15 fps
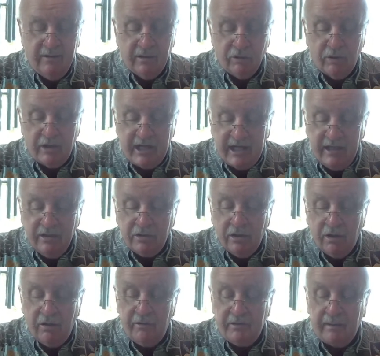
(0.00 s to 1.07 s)
Lord, heal
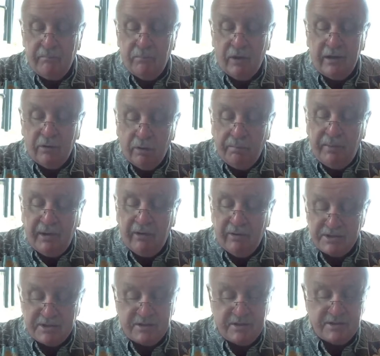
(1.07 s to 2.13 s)
her and then bring her
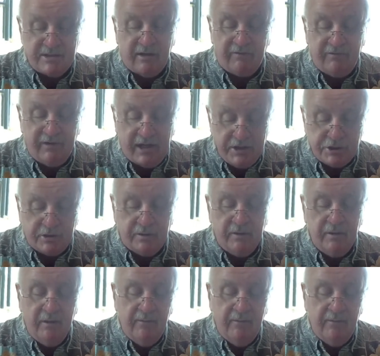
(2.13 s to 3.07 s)
parents to salvation.